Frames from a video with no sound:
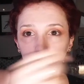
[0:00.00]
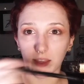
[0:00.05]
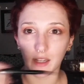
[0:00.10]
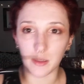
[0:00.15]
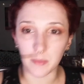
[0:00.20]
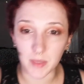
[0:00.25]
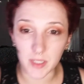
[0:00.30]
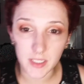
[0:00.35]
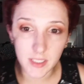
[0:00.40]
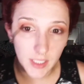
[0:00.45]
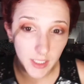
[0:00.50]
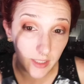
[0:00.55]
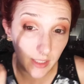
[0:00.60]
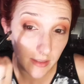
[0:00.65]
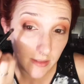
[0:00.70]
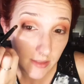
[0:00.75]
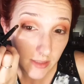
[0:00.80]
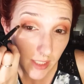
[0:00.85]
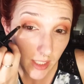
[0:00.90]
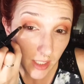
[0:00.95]
then I'm gonna take
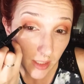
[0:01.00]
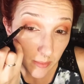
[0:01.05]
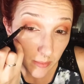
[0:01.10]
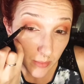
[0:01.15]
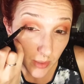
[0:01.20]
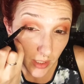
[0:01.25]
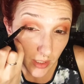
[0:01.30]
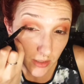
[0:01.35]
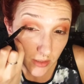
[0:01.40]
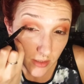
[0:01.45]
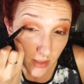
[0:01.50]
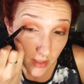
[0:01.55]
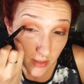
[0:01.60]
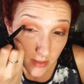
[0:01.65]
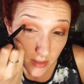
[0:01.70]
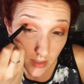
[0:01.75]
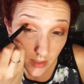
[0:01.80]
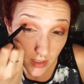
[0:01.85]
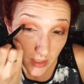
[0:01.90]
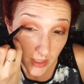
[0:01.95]
that same brush that's
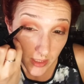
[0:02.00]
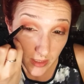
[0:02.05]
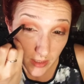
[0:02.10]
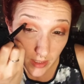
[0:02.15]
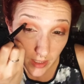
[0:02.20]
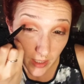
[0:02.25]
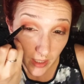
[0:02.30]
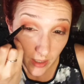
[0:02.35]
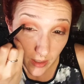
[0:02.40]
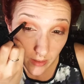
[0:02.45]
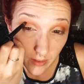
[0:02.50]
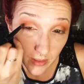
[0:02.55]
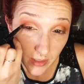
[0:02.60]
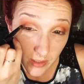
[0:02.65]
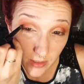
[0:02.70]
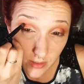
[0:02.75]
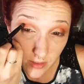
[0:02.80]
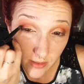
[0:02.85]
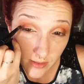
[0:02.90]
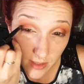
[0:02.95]
clean now
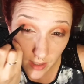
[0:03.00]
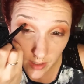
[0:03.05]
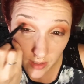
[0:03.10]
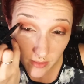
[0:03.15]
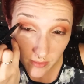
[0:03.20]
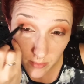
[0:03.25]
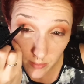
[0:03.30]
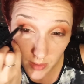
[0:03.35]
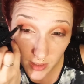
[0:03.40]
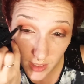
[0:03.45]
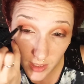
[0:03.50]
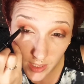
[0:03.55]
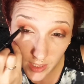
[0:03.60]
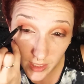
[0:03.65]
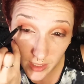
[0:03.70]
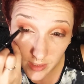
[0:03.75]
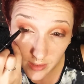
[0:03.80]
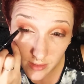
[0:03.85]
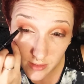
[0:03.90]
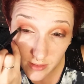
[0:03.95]
and just kind of
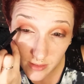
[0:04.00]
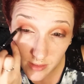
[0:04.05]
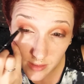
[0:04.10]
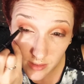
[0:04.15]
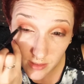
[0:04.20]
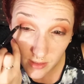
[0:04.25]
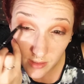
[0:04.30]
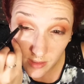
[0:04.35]
blend